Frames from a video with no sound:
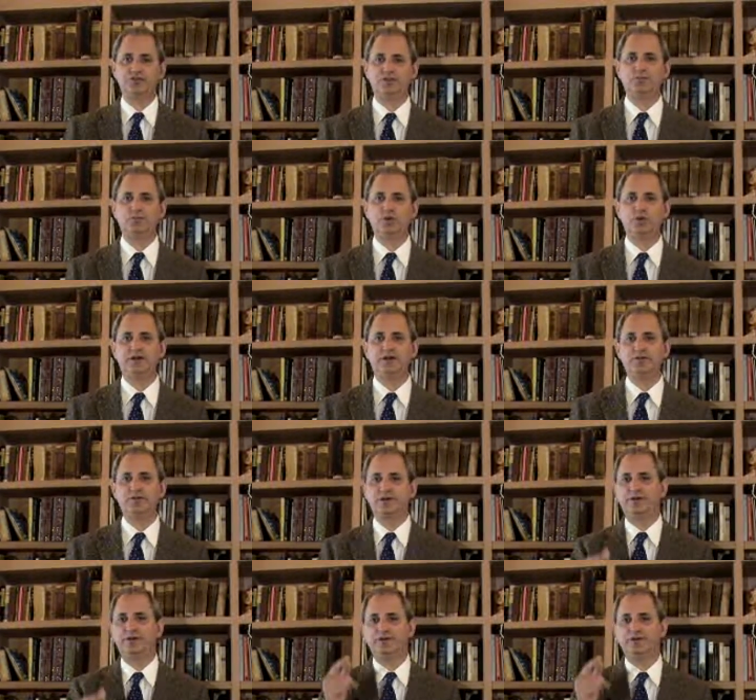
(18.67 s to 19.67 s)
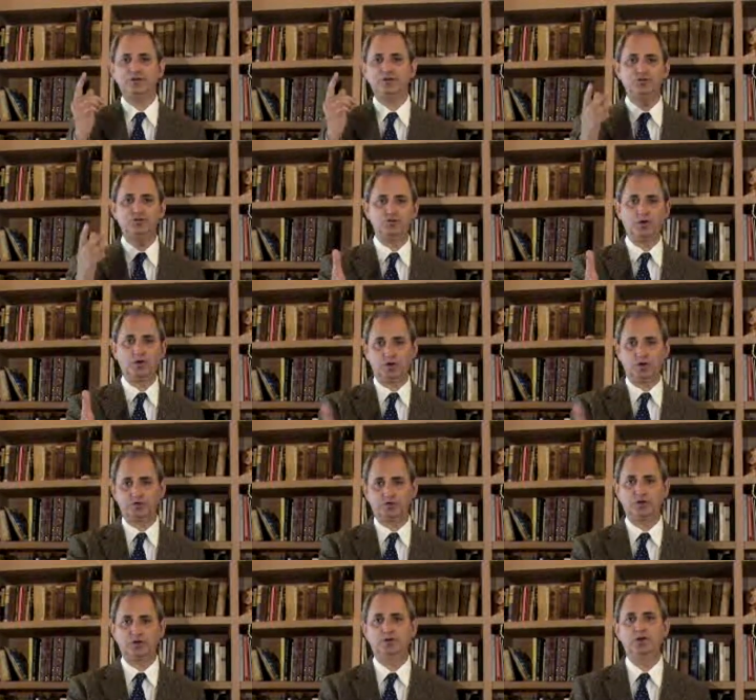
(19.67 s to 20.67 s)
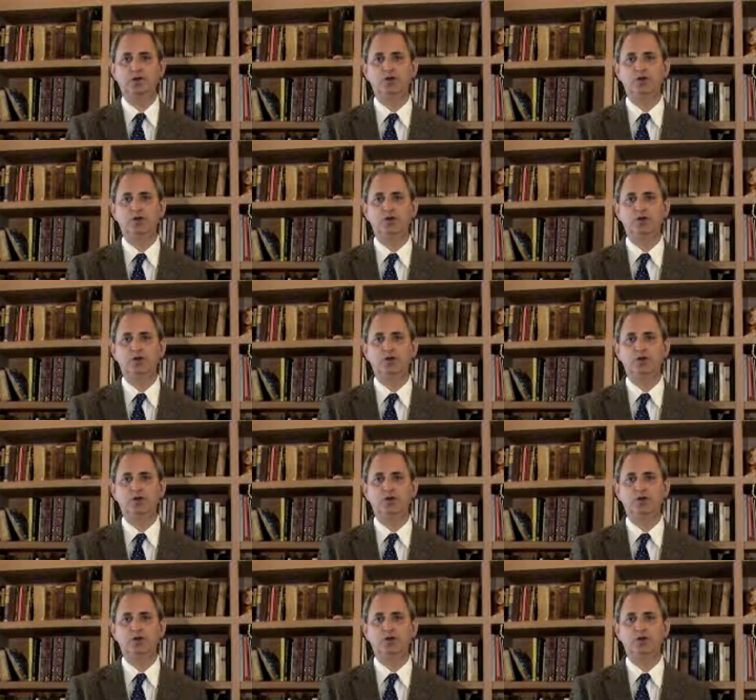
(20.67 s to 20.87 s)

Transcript: same way, and I recommend that you do also.